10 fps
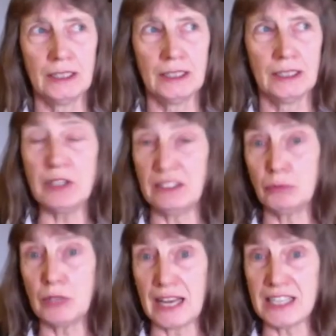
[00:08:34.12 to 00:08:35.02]
and we
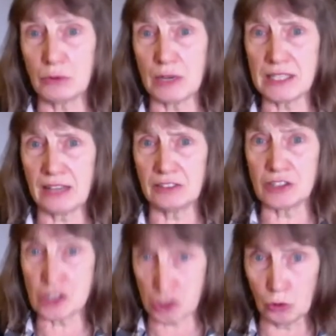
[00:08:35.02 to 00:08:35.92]
we later went out and
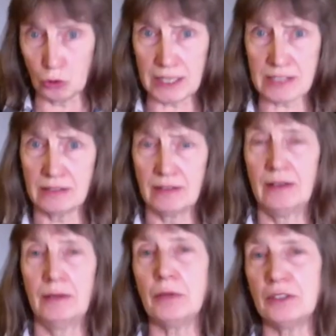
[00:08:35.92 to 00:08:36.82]
saw it.
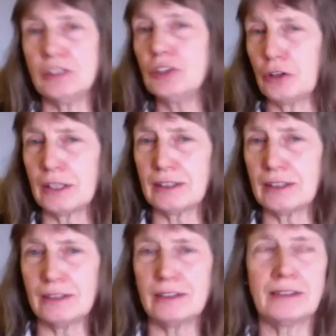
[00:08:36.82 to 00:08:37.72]
But you know the,
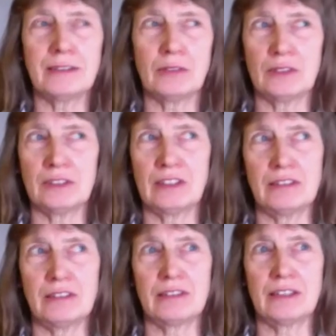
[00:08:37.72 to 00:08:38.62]

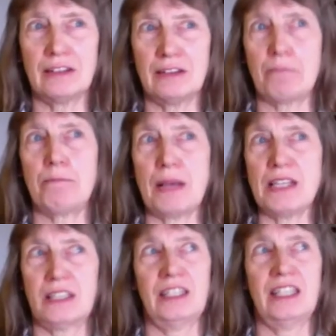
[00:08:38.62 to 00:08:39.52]
the
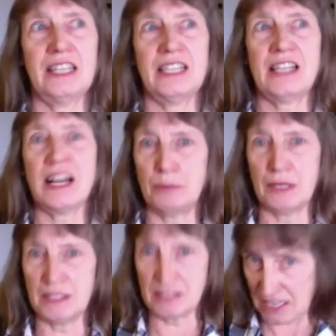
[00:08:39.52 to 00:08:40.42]
basically it had
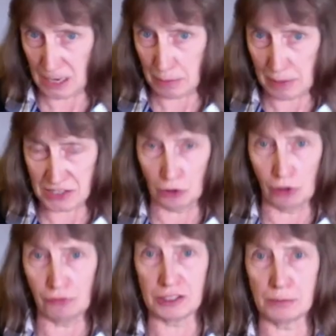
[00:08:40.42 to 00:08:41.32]
been set up as an
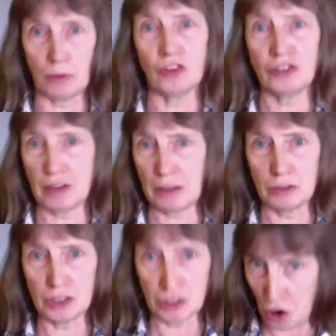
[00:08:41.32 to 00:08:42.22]
office block, so there
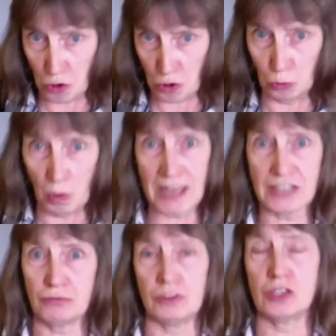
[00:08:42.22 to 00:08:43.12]
were no wet
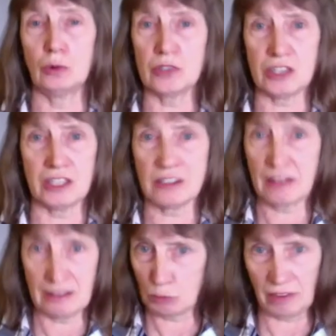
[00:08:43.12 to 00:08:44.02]
resources. So
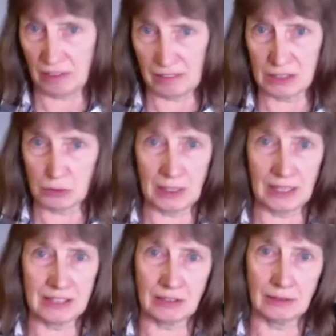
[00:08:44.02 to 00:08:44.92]
that's one of the things we
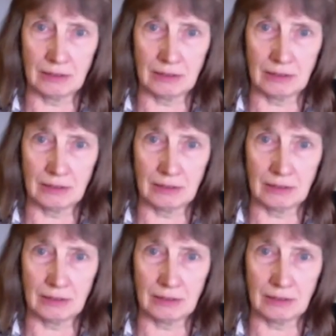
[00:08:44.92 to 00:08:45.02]
had to